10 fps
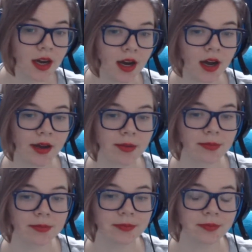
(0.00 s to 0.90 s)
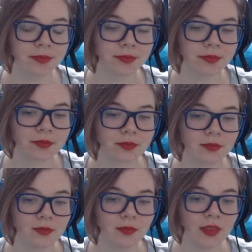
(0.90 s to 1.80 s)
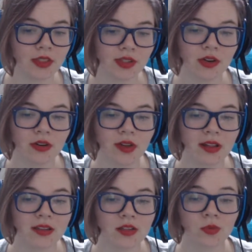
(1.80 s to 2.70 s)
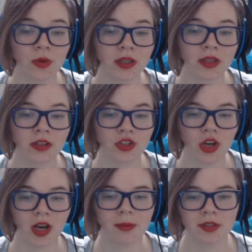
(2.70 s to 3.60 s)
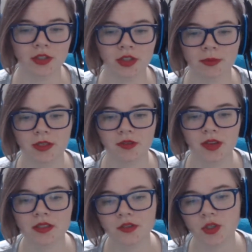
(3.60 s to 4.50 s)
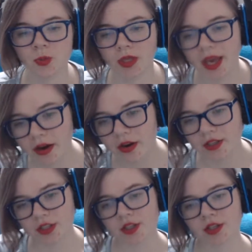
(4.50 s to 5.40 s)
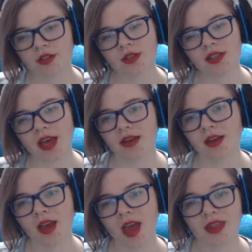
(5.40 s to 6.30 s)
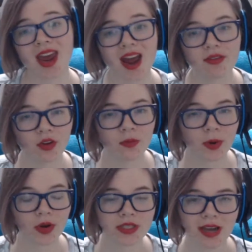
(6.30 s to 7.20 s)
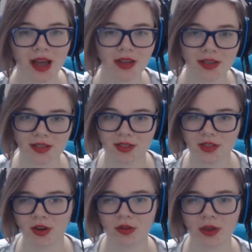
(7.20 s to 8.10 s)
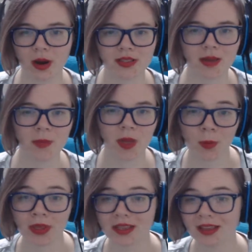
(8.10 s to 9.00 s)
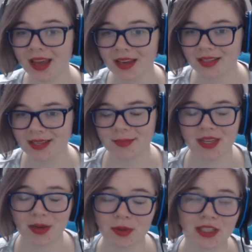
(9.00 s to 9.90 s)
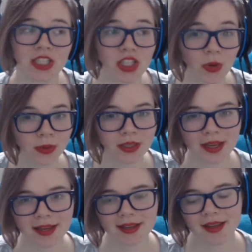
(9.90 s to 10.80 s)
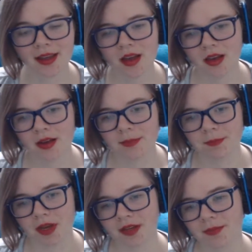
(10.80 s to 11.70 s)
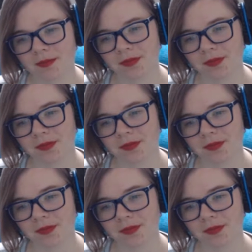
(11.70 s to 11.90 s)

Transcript: Um, Stardew Valley does a really good job in terms of individual characters that they have their own personalities. You know, there are some that I really like, some that I really don't like. But